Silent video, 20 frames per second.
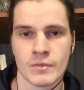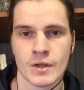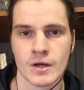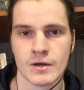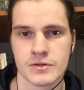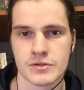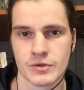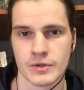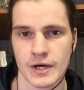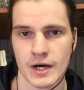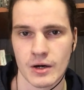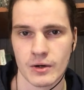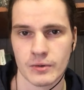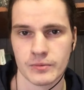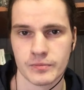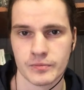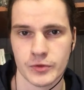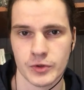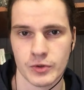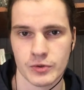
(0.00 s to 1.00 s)
So now
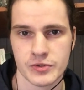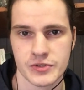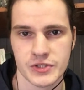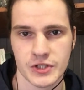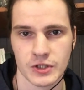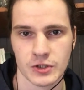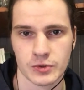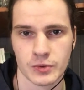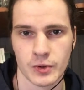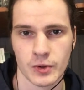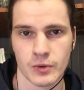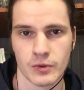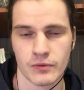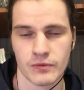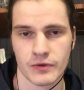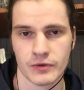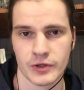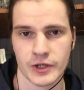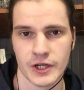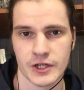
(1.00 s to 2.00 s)
seal row
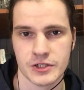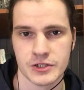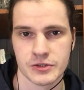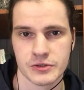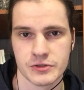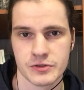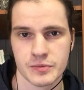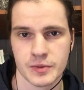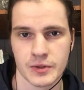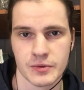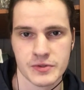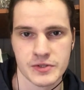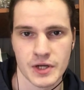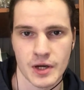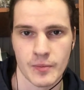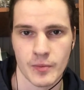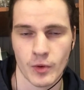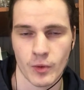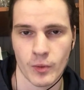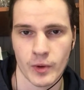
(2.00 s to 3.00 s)
variations, because
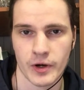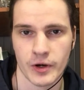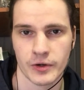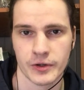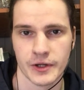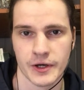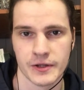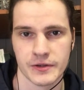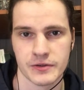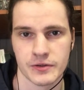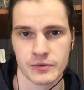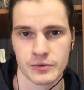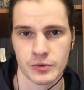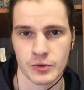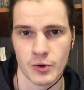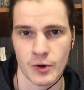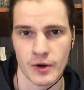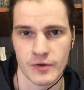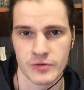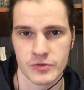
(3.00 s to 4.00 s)
I'm aware that you
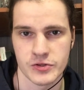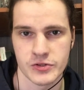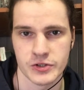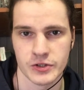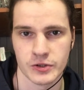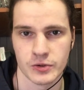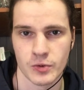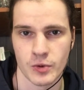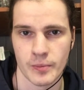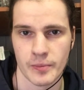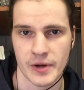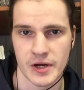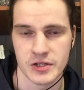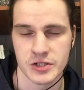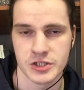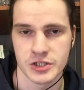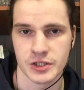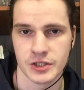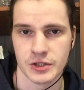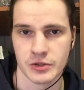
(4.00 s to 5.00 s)
don't have a seal row
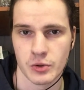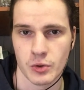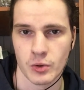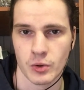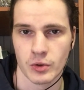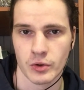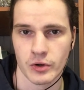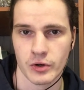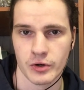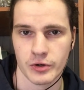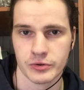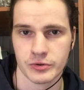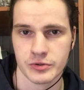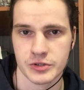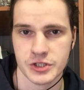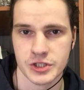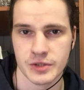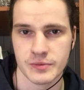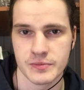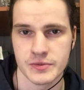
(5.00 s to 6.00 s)
bench in all the
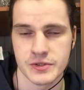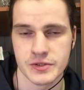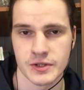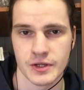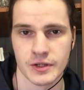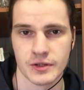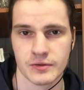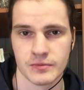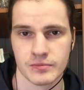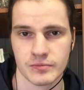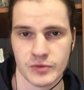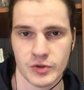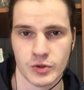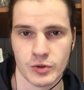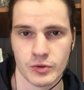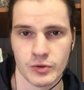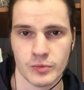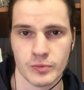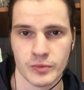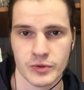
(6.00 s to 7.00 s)
gyms, and
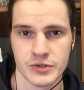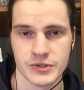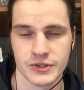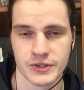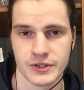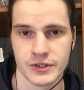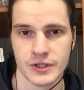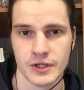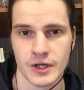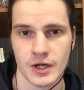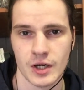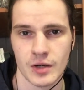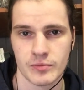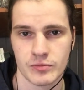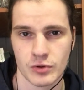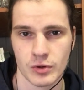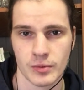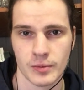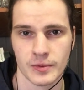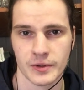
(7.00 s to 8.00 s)
you mostly
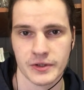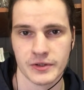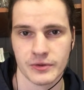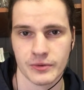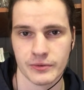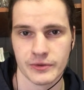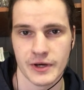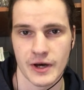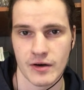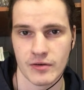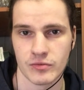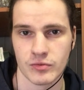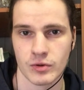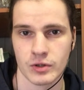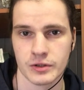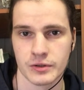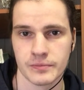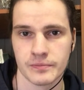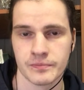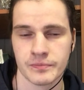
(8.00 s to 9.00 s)
probably don't have
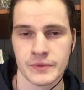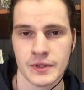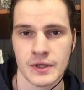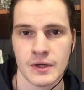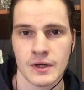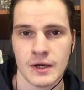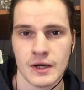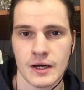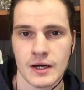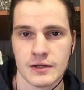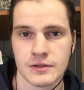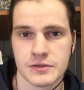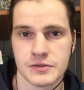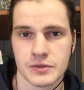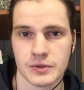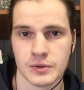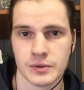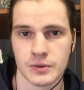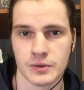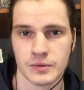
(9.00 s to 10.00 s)
one. And
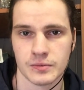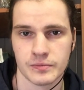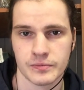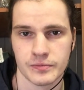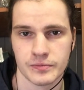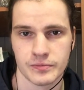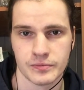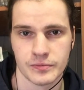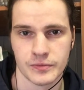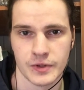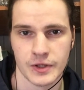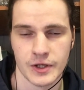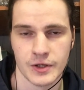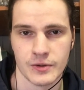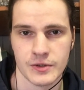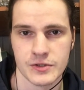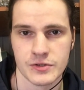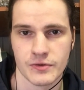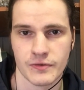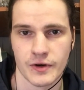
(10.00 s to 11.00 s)
so here
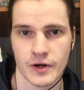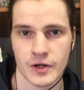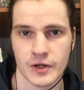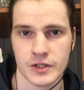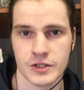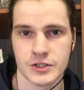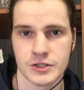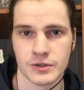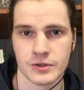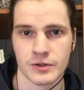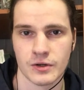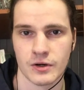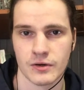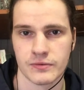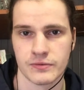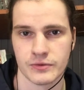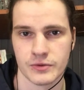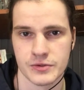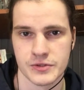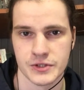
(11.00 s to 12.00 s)
is a variation of
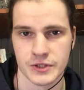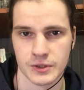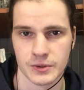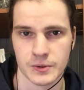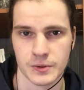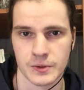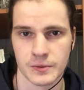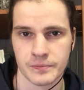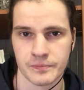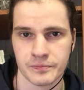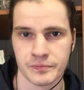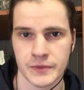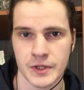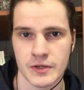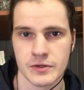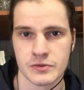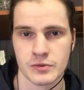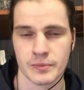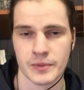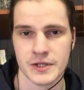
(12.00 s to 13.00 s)
the seal row.
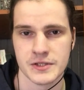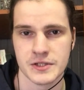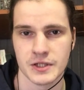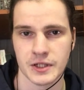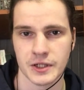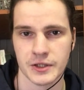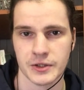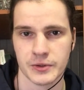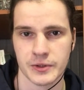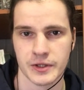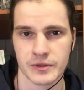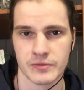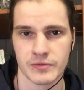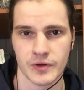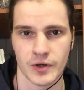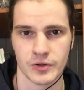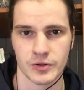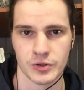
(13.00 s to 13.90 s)
So basically you can find